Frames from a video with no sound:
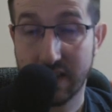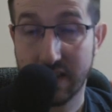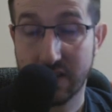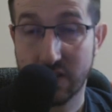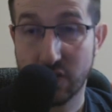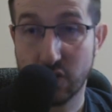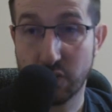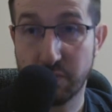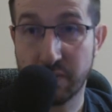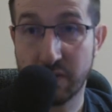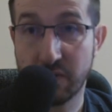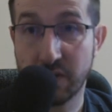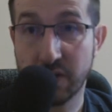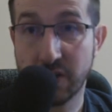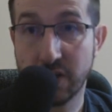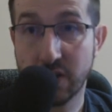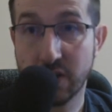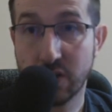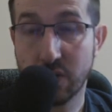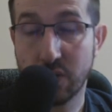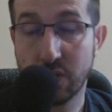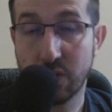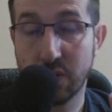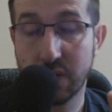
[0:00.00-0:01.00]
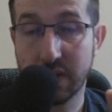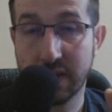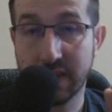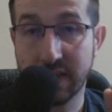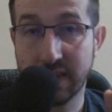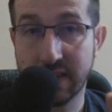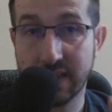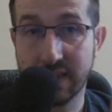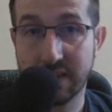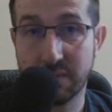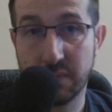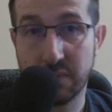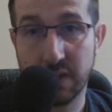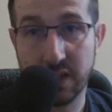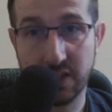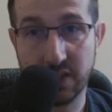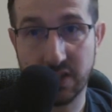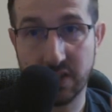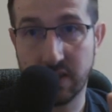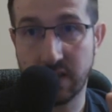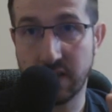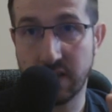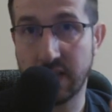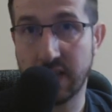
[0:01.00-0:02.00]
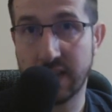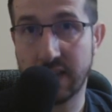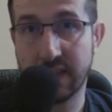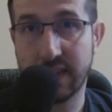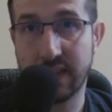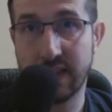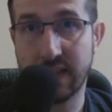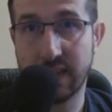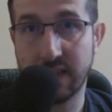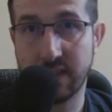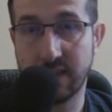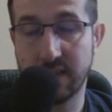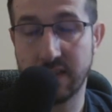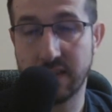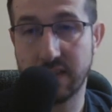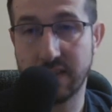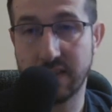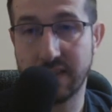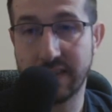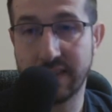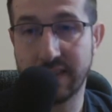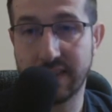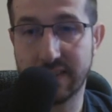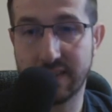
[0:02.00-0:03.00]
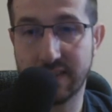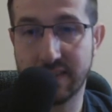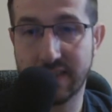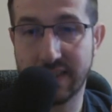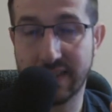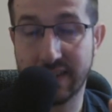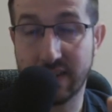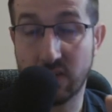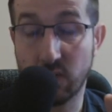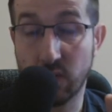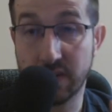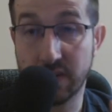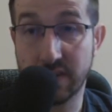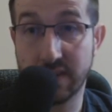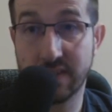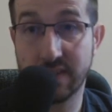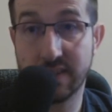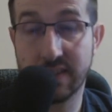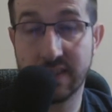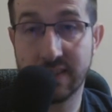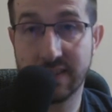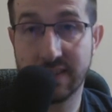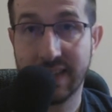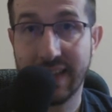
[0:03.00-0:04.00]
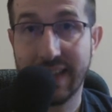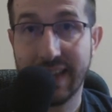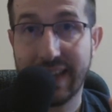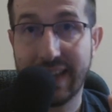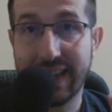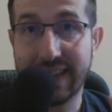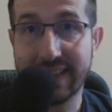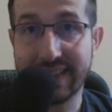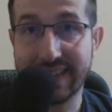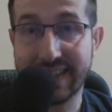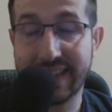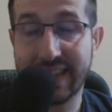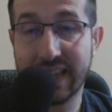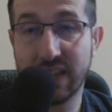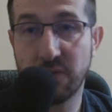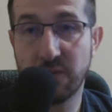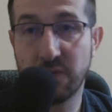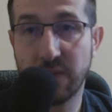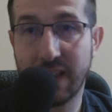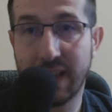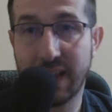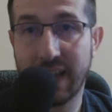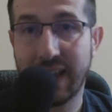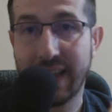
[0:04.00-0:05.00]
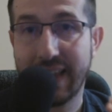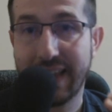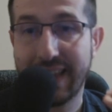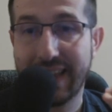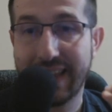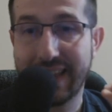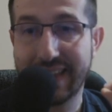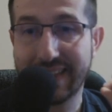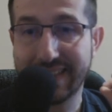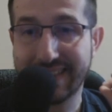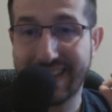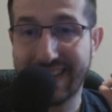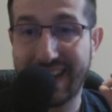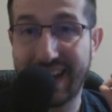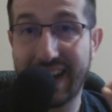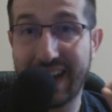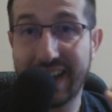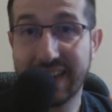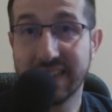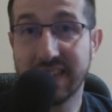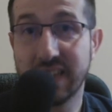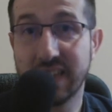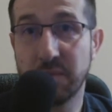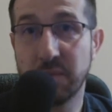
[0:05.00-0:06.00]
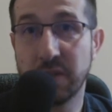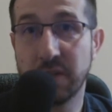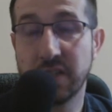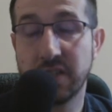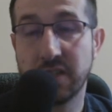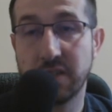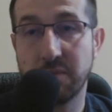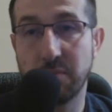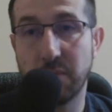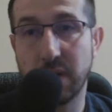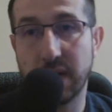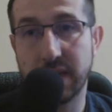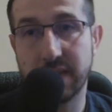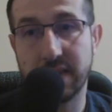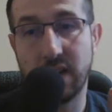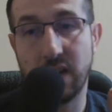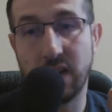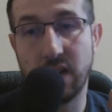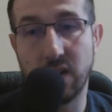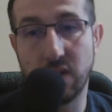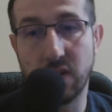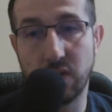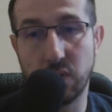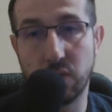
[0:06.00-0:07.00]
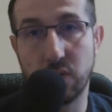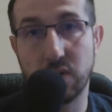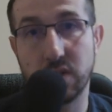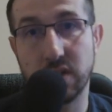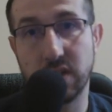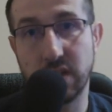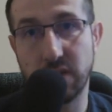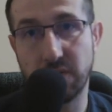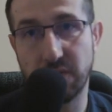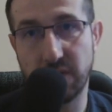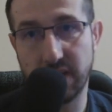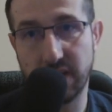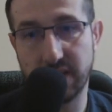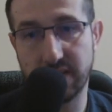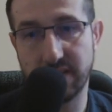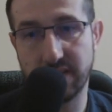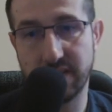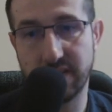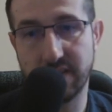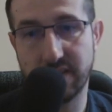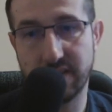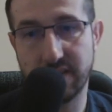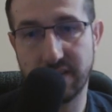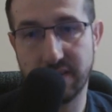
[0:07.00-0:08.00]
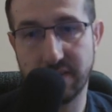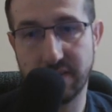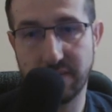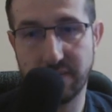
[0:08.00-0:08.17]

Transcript: Super Vegito in this match did not have the necessary resistance, and Kefla has high damage but low defenses.